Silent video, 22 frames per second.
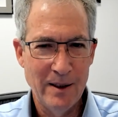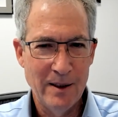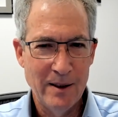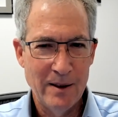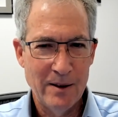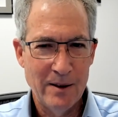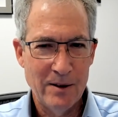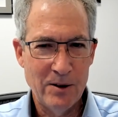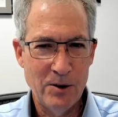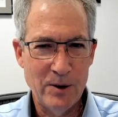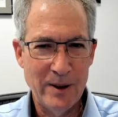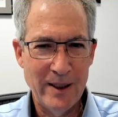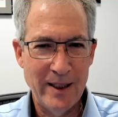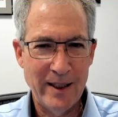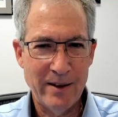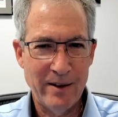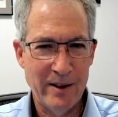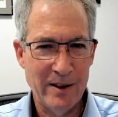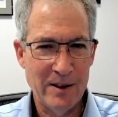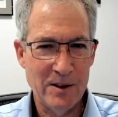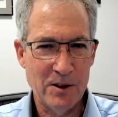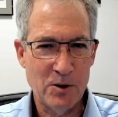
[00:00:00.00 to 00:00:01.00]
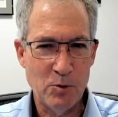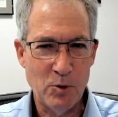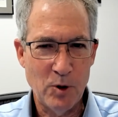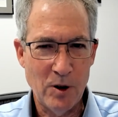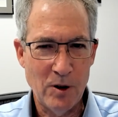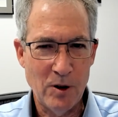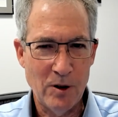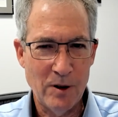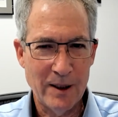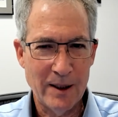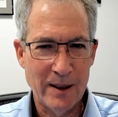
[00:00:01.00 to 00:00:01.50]
to get things
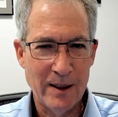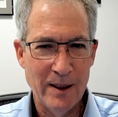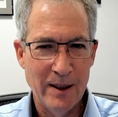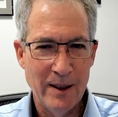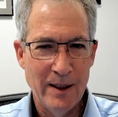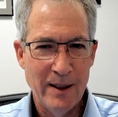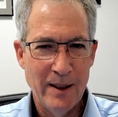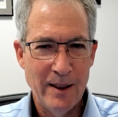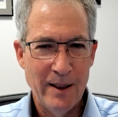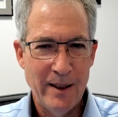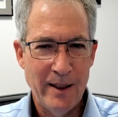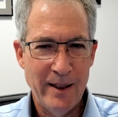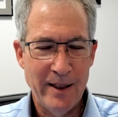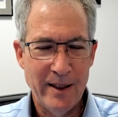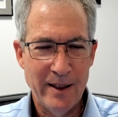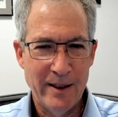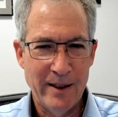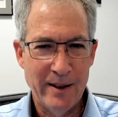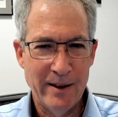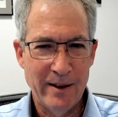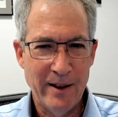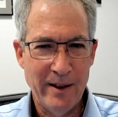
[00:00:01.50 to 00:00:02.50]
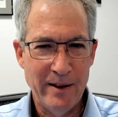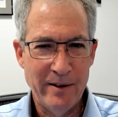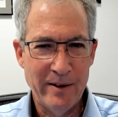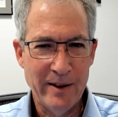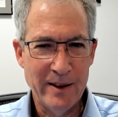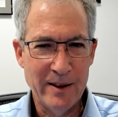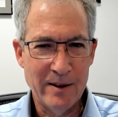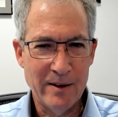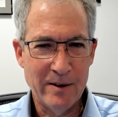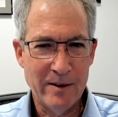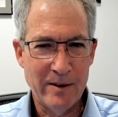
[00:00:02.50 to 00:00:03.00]
wrong. And I
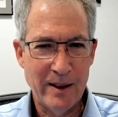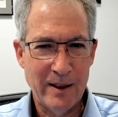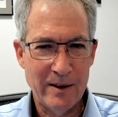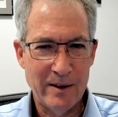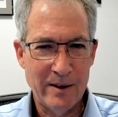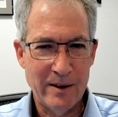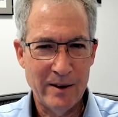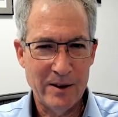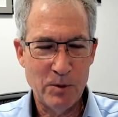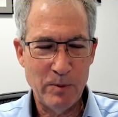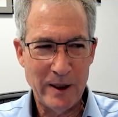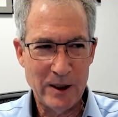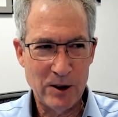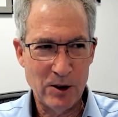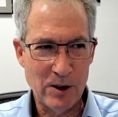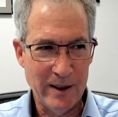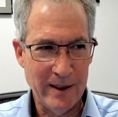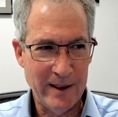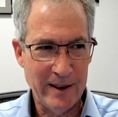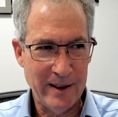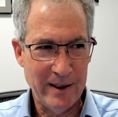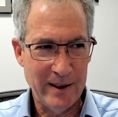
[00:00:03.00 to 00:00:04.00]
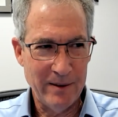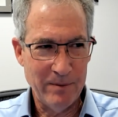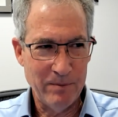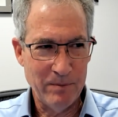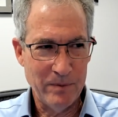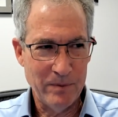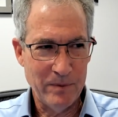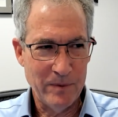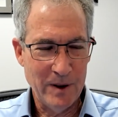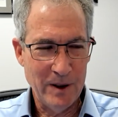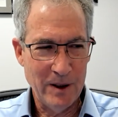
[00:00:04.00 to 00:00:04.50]
think that especially,
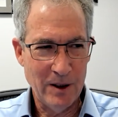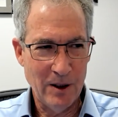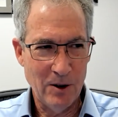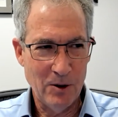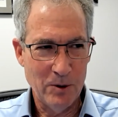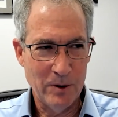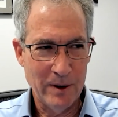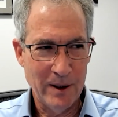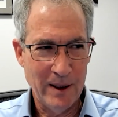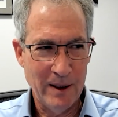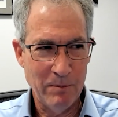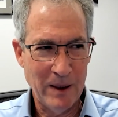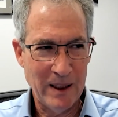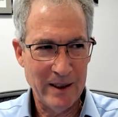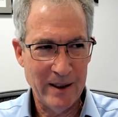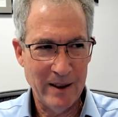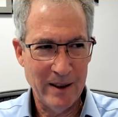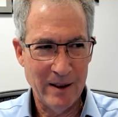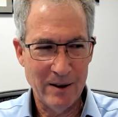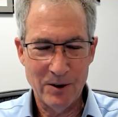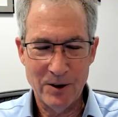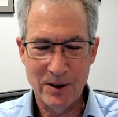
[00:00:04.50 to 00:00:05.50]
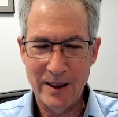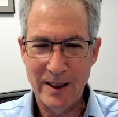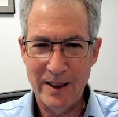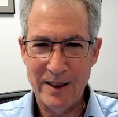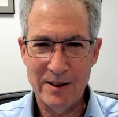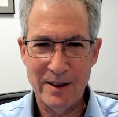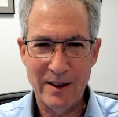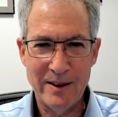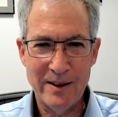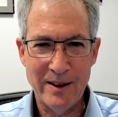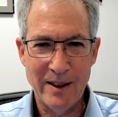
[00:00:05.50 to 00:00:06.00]
in my younger days,
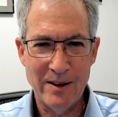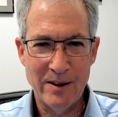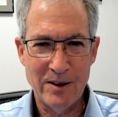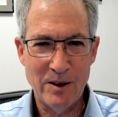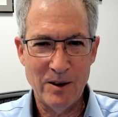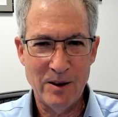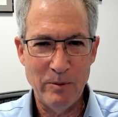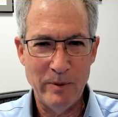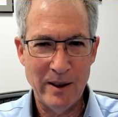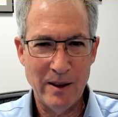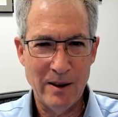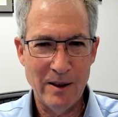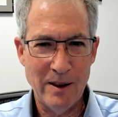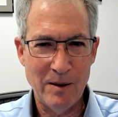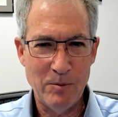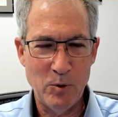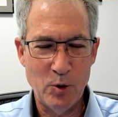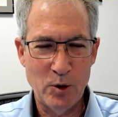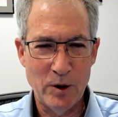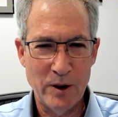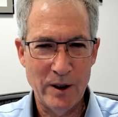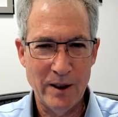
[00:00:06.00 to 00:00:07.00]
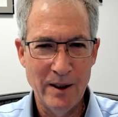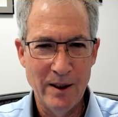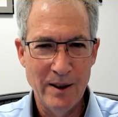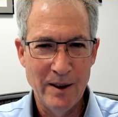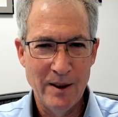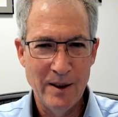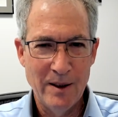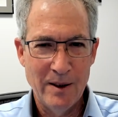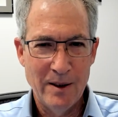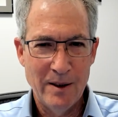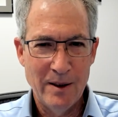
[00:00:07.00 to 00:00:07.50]
I tended to be a lot more
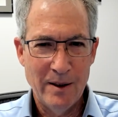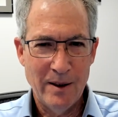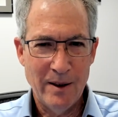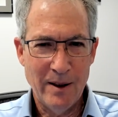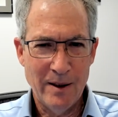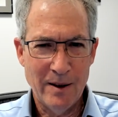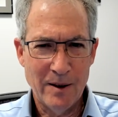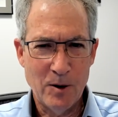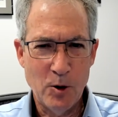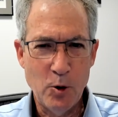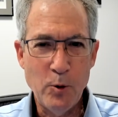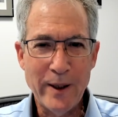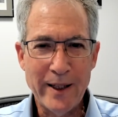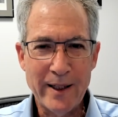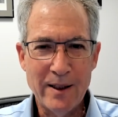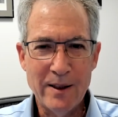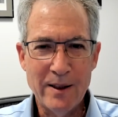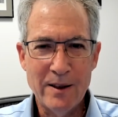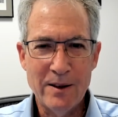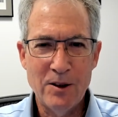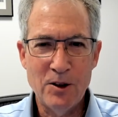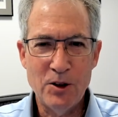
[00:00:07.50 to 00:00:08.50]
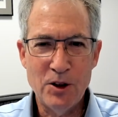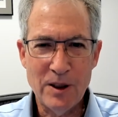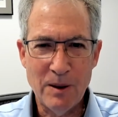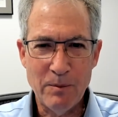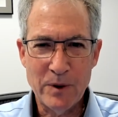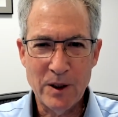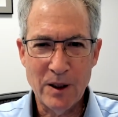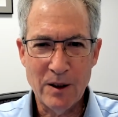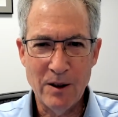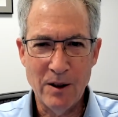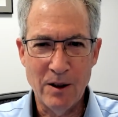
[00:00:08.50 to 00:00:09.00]
quick to jump
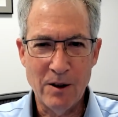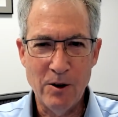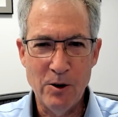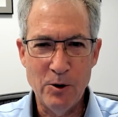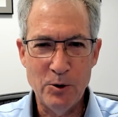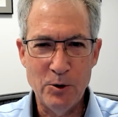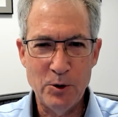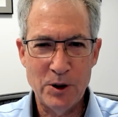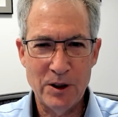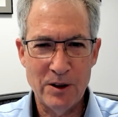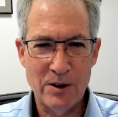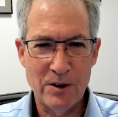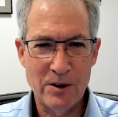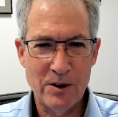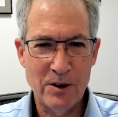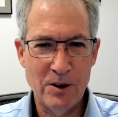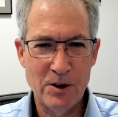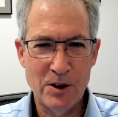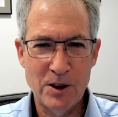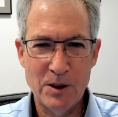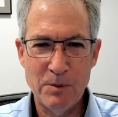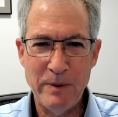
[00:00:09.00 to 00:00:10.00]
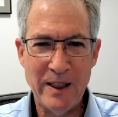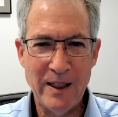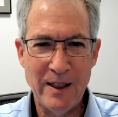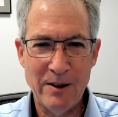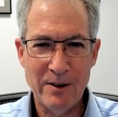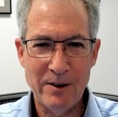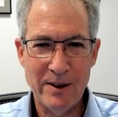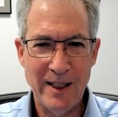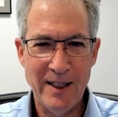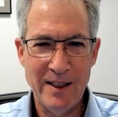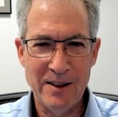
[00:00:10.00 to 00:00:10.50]
to conclusions, to spit
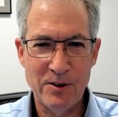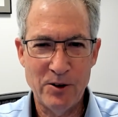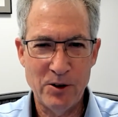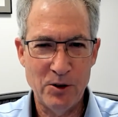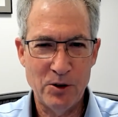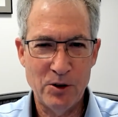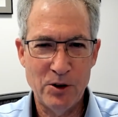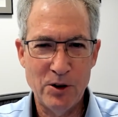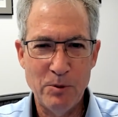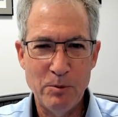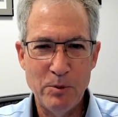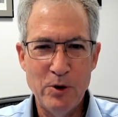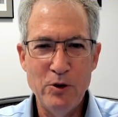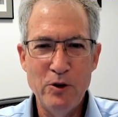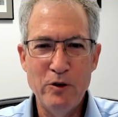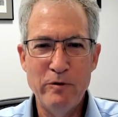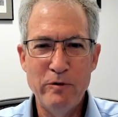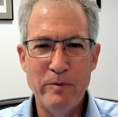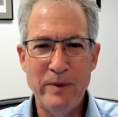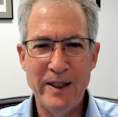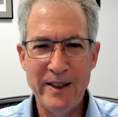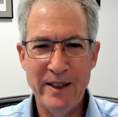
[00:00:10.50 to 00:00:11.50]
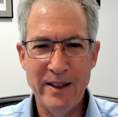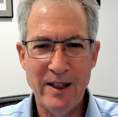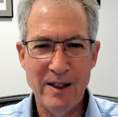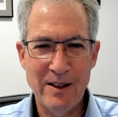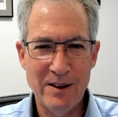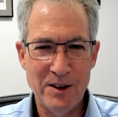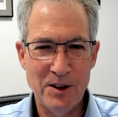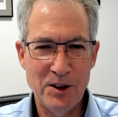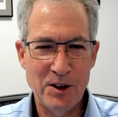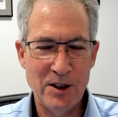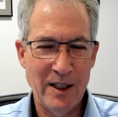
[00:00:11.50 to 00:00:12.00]
out answers, to prove my
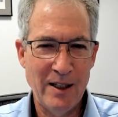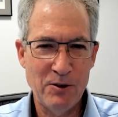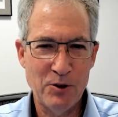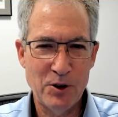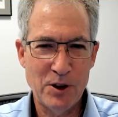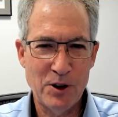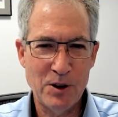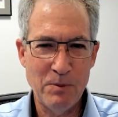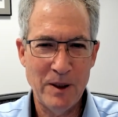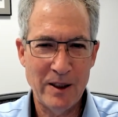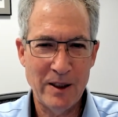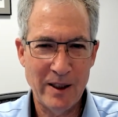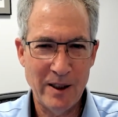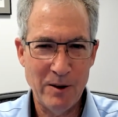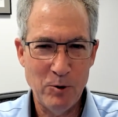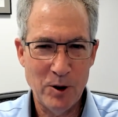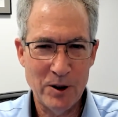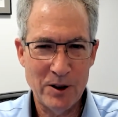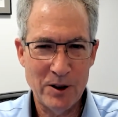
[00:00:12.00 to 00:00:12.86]
knowledge and how smart I was,